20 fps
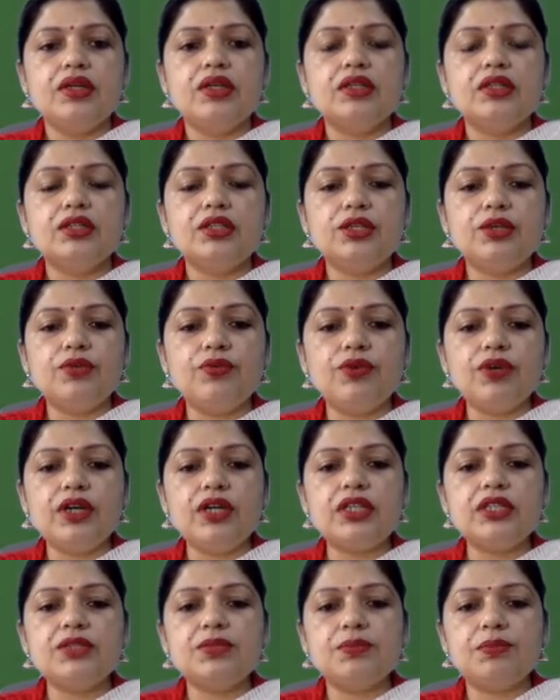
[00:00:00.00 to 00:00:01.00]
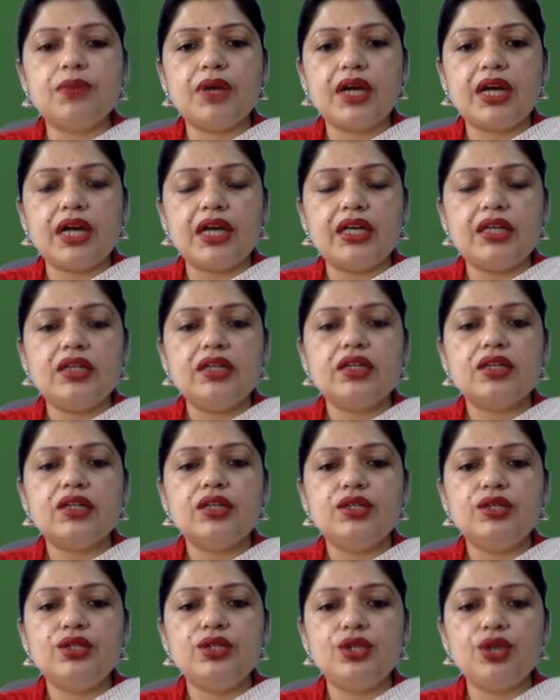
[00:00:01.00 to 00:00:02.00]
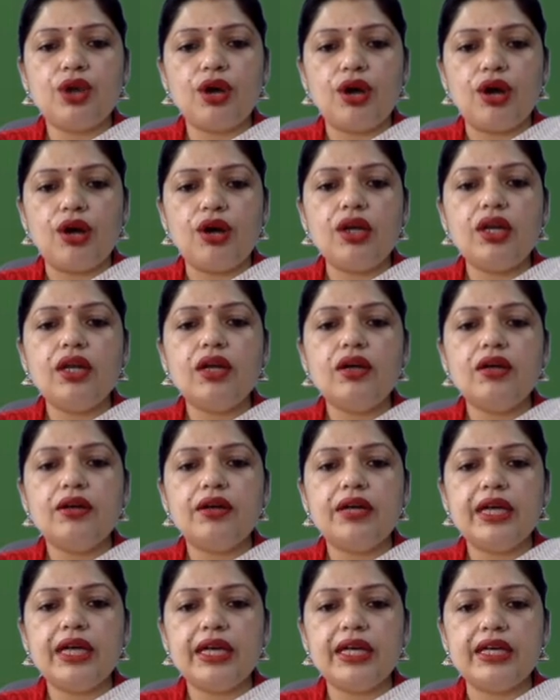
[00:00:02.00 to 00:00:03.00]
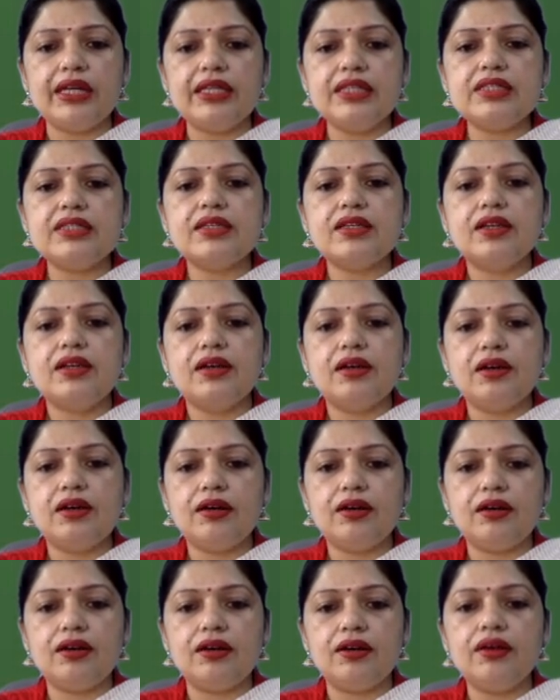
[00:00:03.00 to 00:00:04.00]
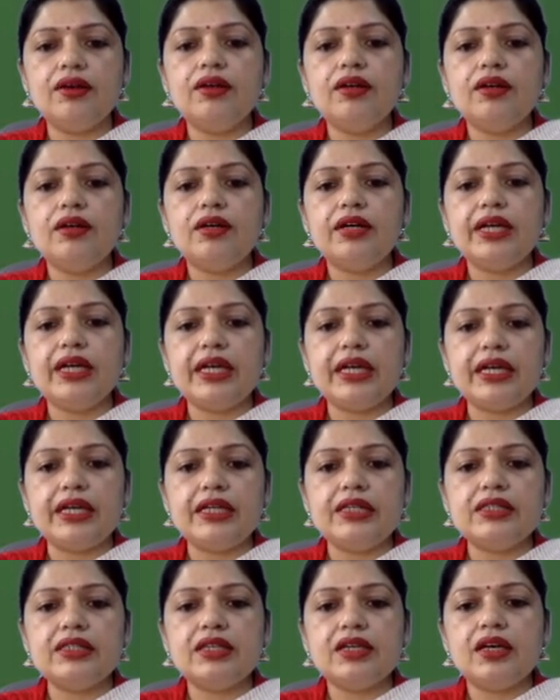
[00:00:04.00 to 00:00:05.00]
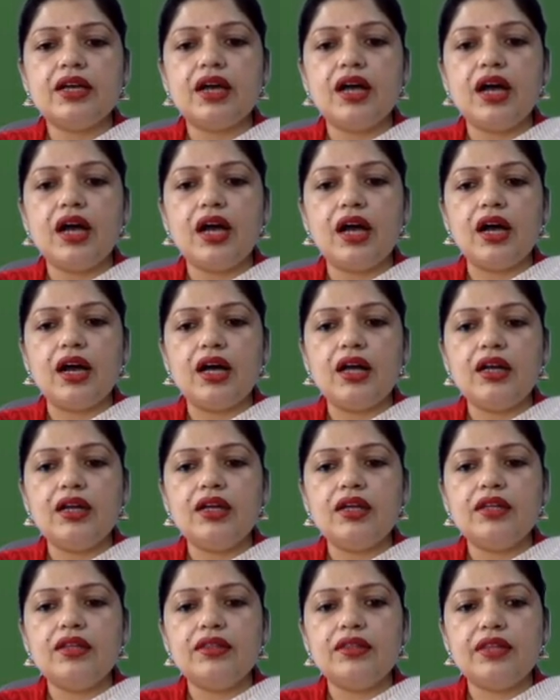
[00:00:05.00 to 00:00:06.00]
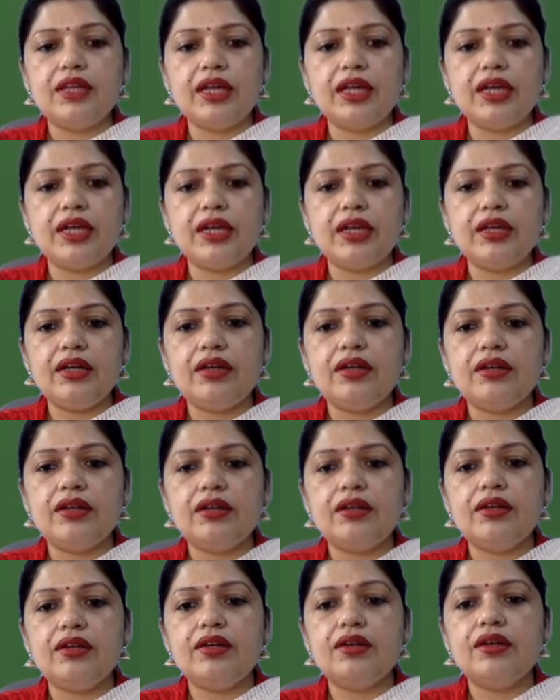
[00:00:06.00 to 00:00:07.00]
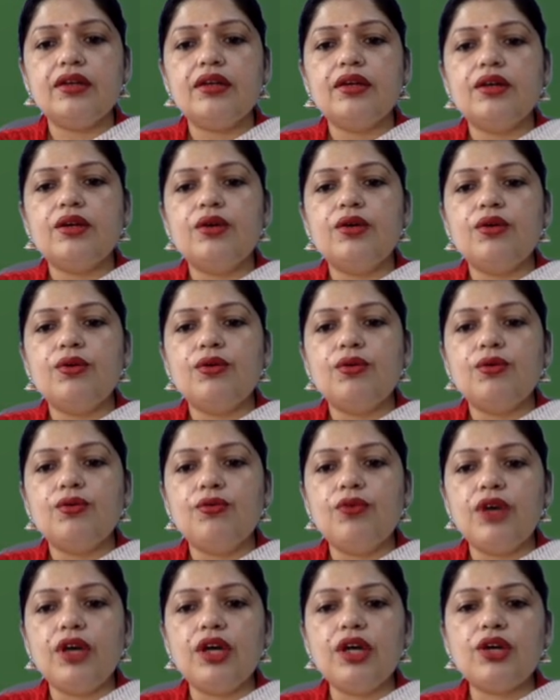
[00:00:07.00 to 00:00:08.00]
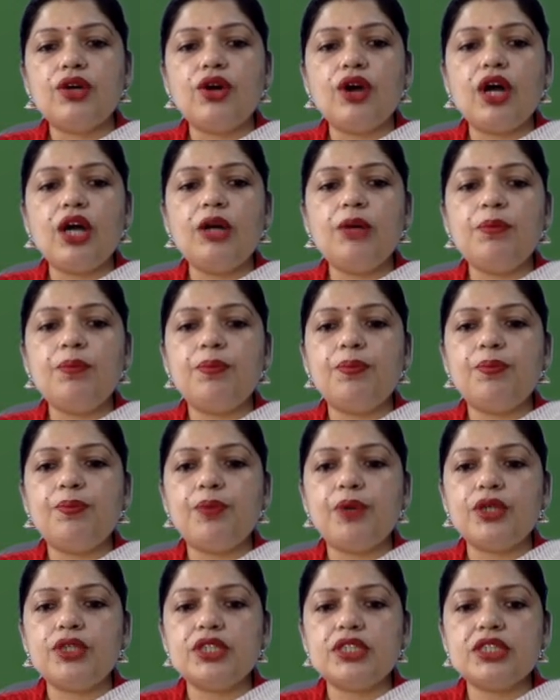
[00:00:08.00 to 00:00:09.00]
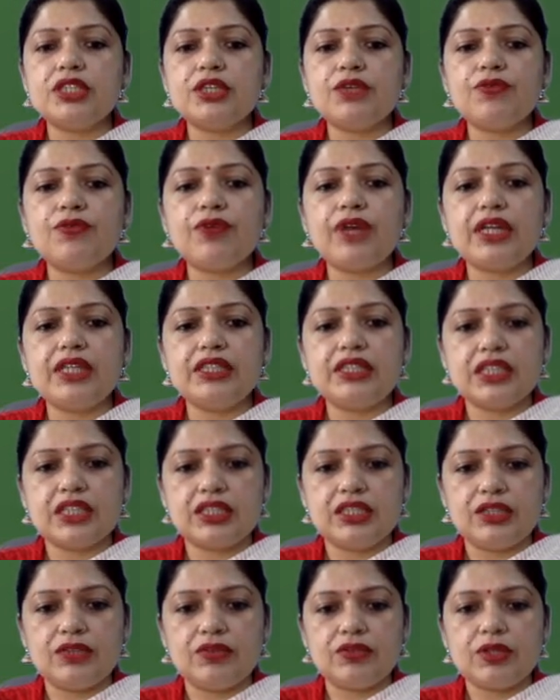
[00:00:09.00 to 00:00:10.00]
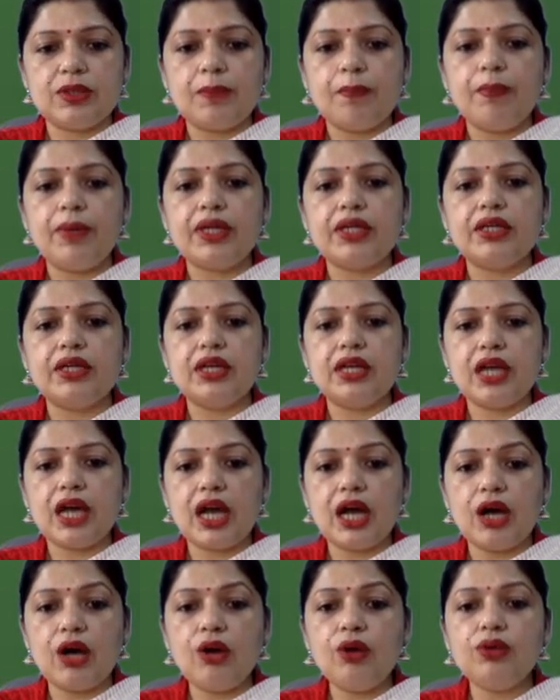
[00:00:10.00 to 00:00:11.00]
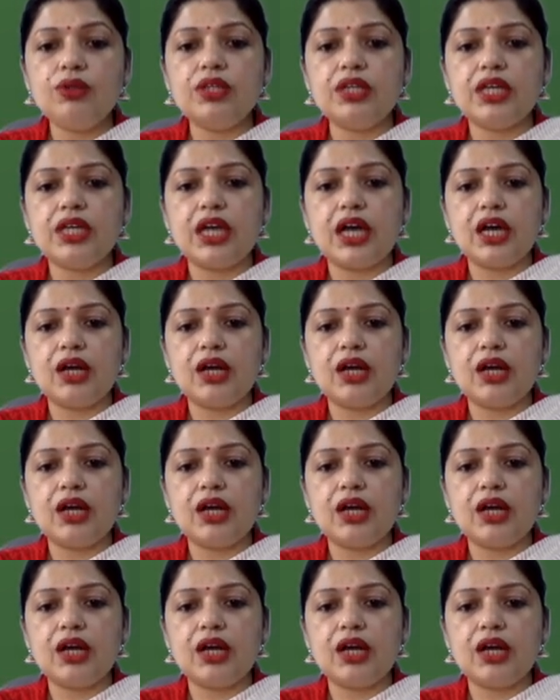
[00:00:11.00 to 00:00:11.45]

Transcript: The words my, your, his, her, its, are, their were called possessive adjectives, but now they are